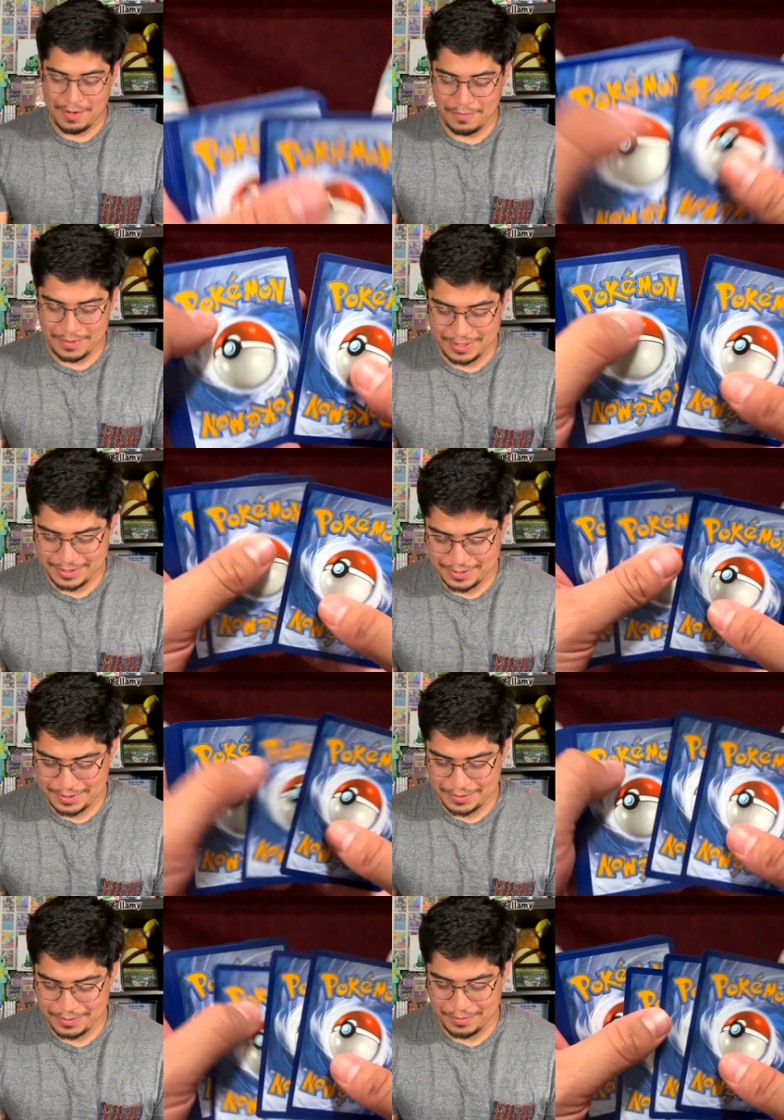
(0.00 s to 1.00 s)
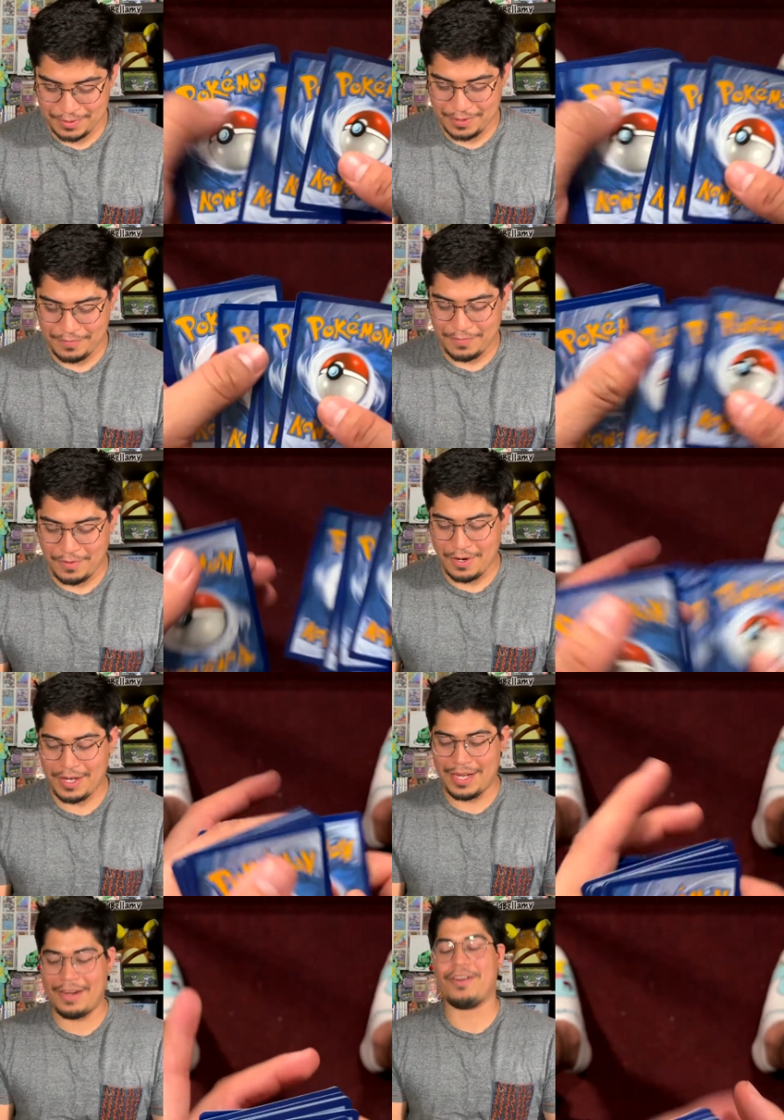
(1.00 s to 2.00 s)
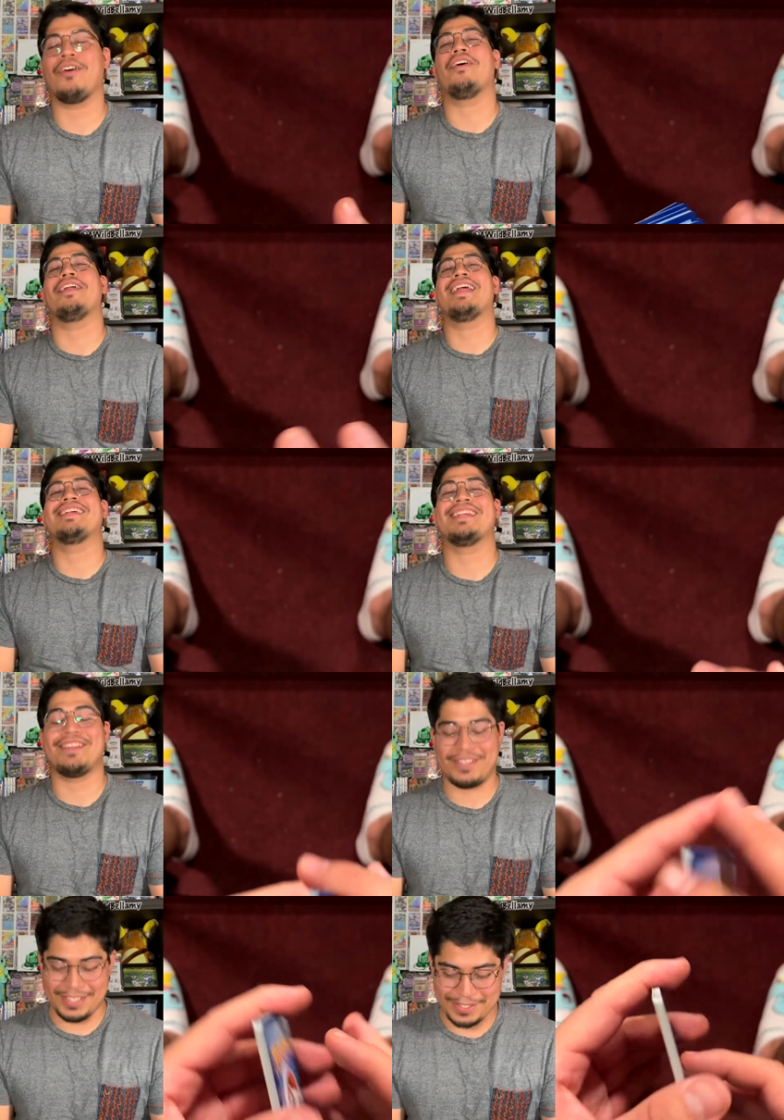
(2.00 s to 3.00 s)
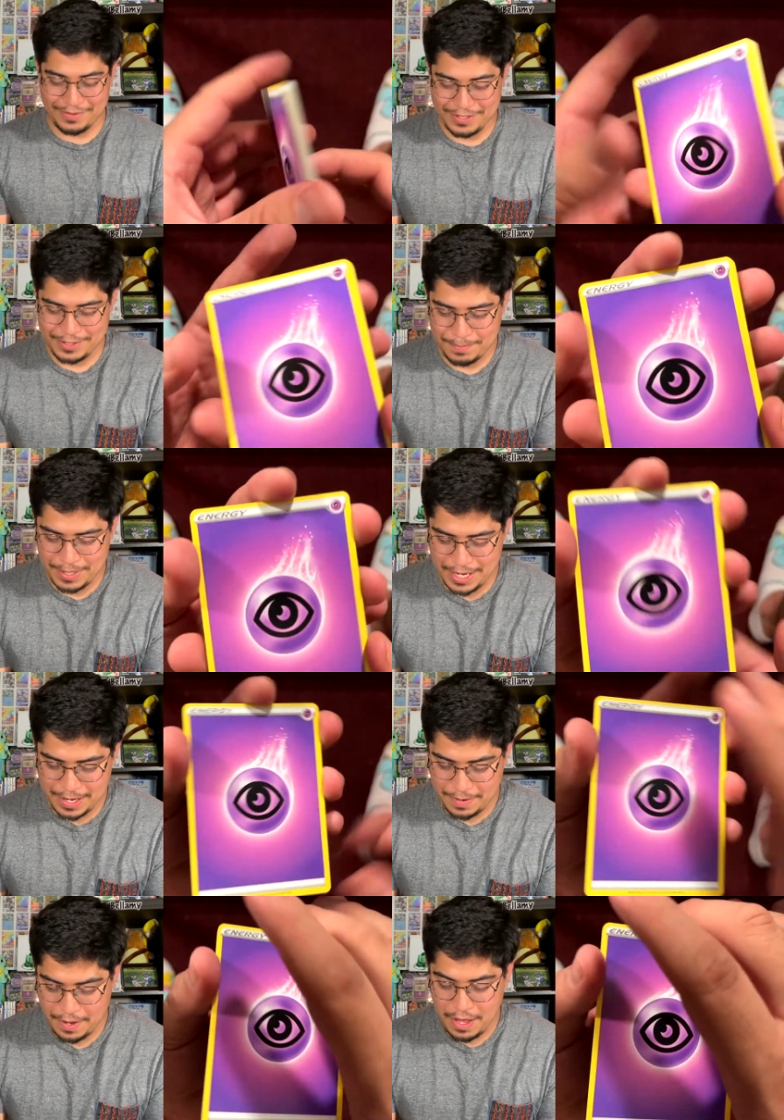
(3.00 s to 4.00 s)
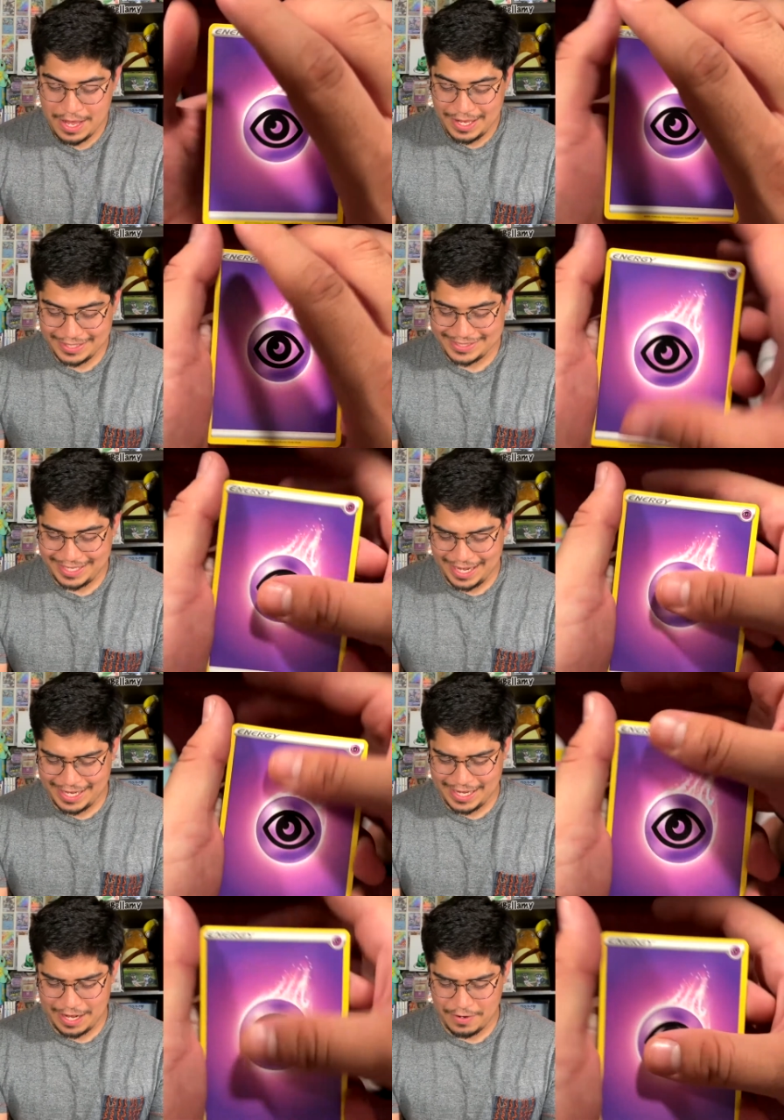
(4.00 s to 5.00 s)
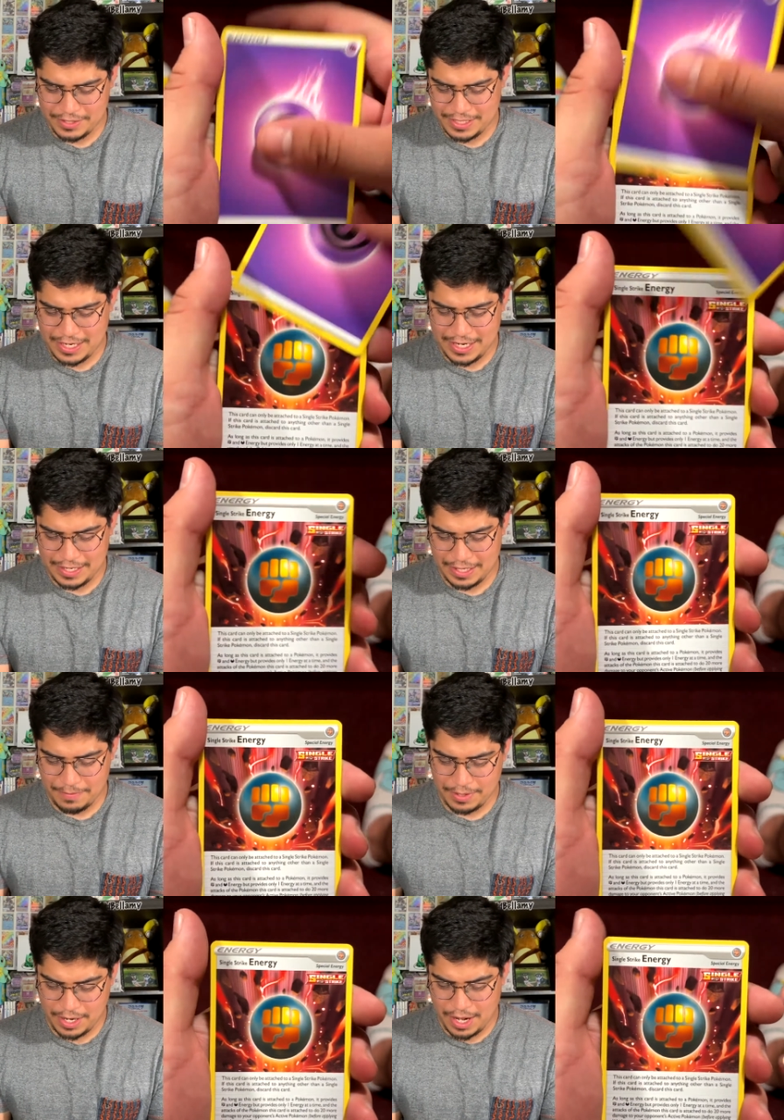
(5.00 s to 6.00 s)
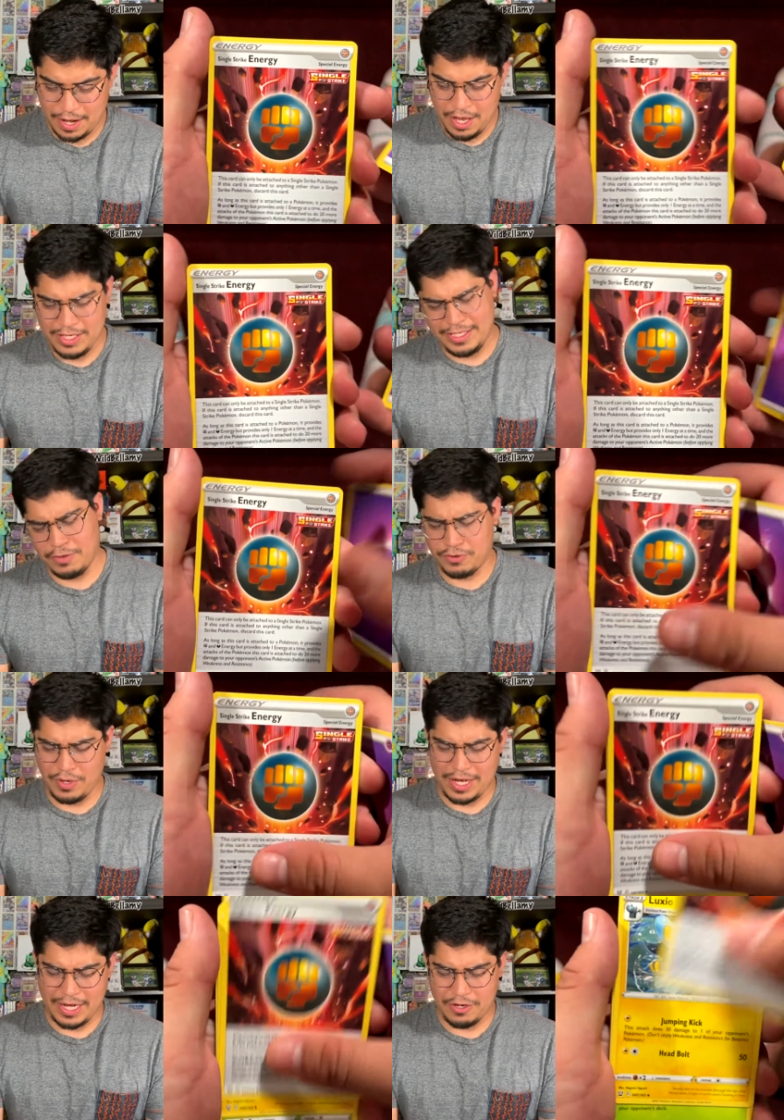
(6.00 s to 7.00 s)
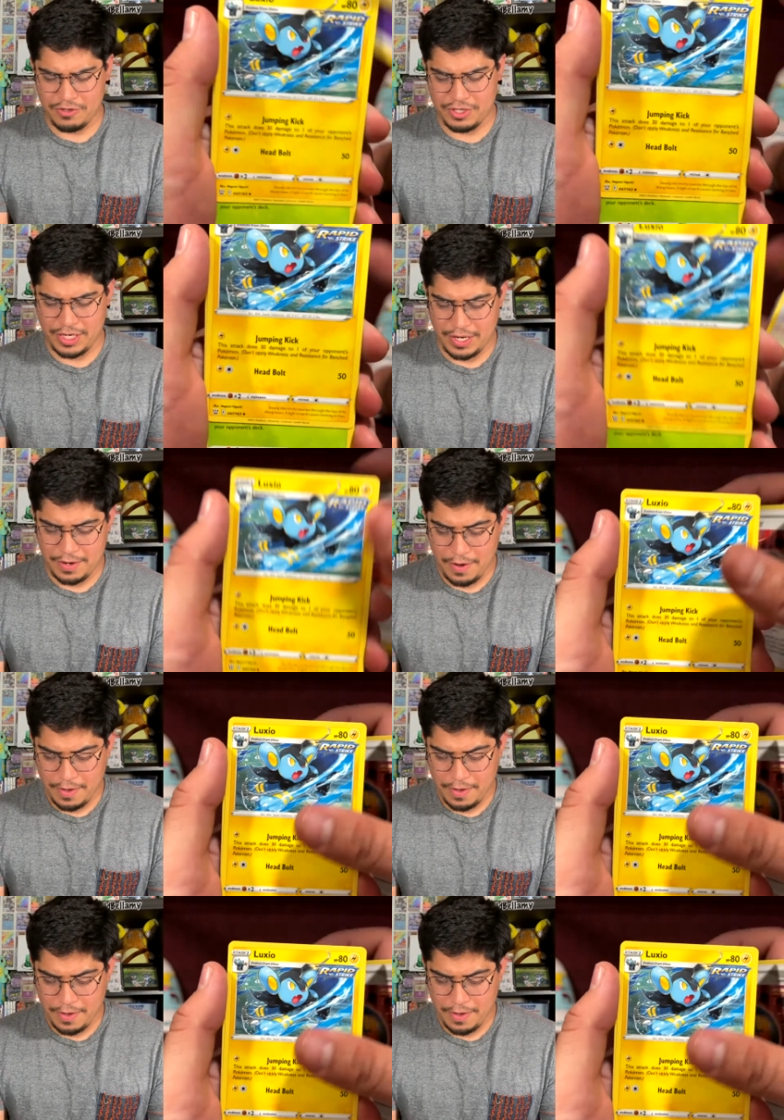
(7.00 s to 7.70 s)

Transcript: One, two, three, four. Here we go. Our next energy is going to be a psychic energy. Then we got single strike energy.